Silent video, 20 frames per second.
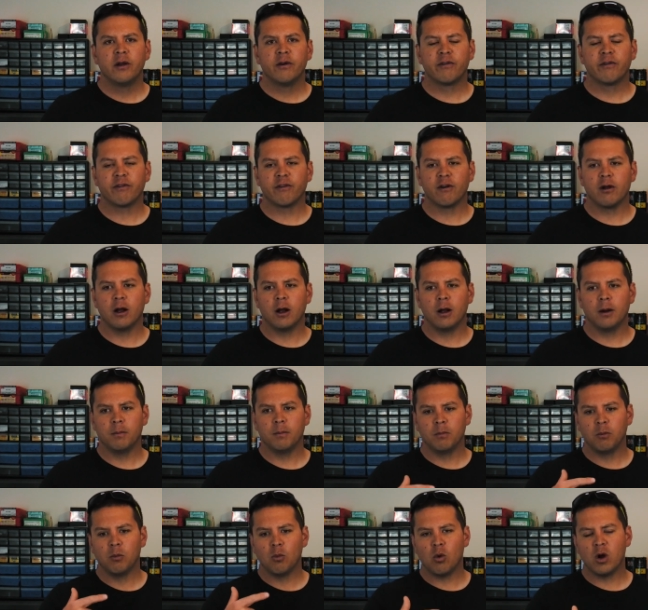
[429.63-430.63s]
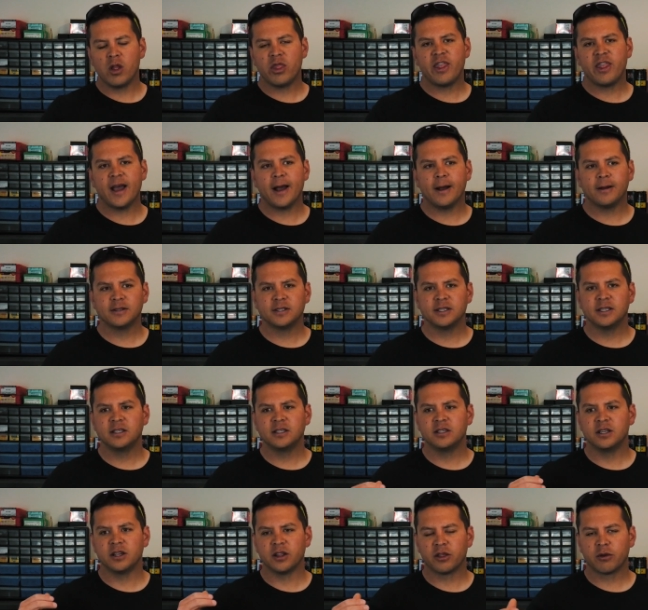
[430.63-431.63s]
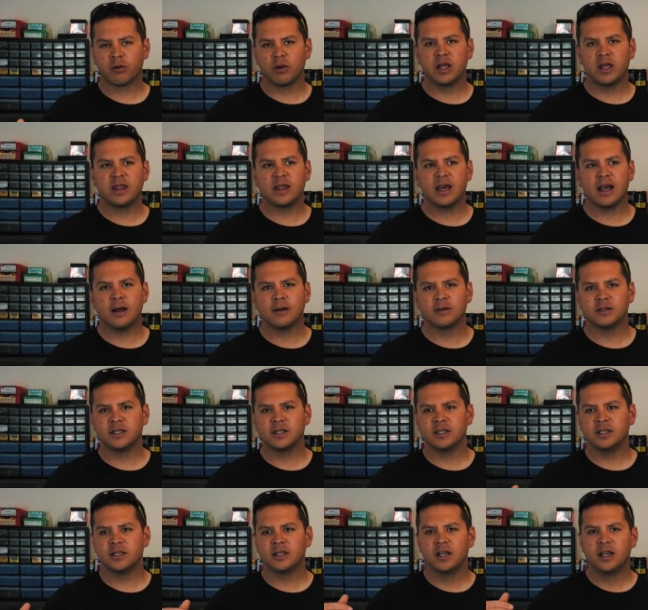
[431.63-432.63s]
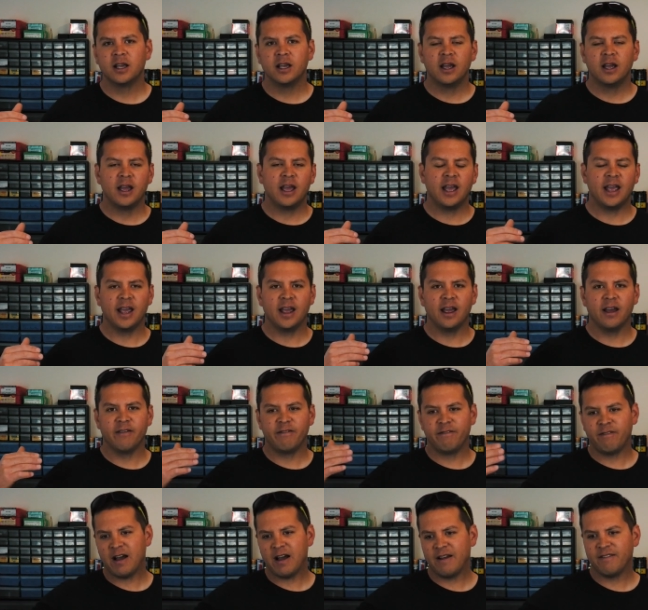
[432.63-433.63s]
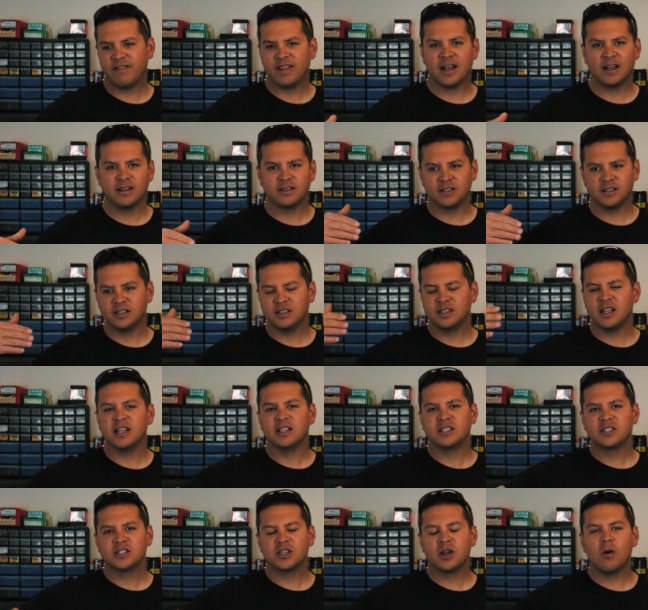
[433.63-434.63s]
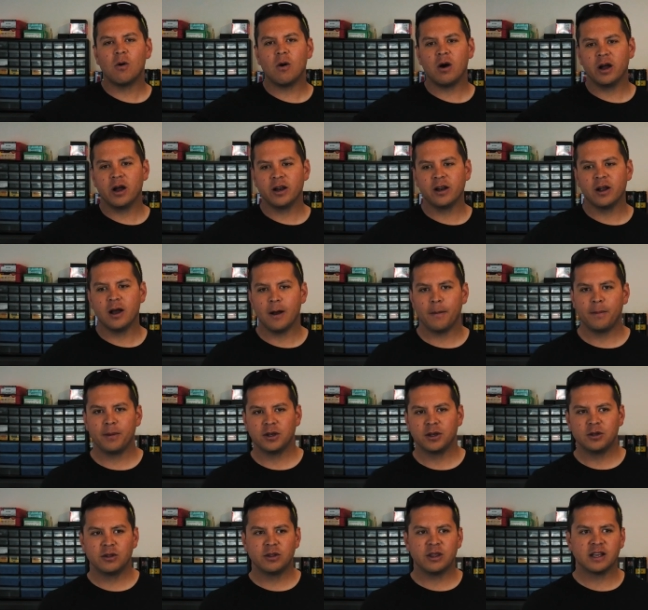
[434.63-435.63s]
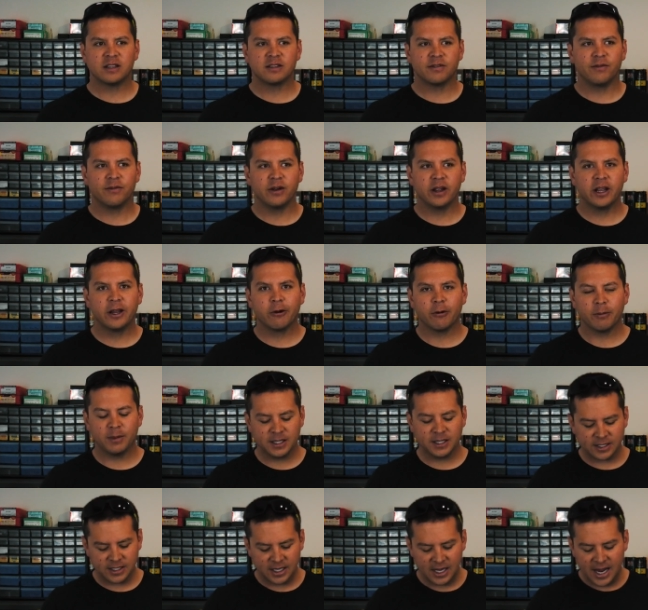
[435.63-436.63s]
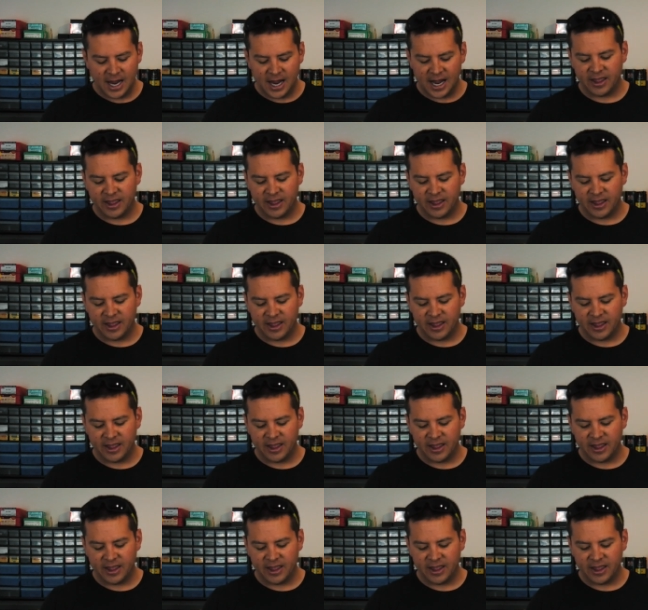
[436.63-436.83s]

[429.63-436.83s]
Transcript: from 1,000 to 3,000 and 5,000 and so on up in 2,000 foot increments.